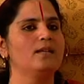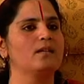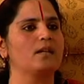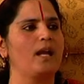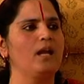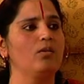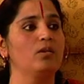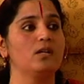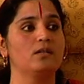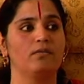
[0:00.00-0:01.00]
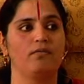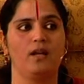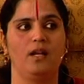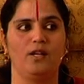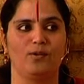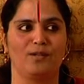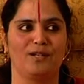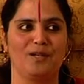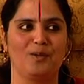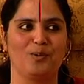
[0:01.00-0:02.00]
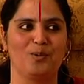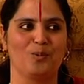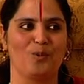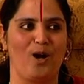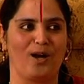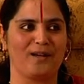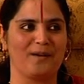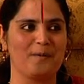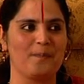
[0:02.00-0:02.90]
crying on his failure that he couldn't walk.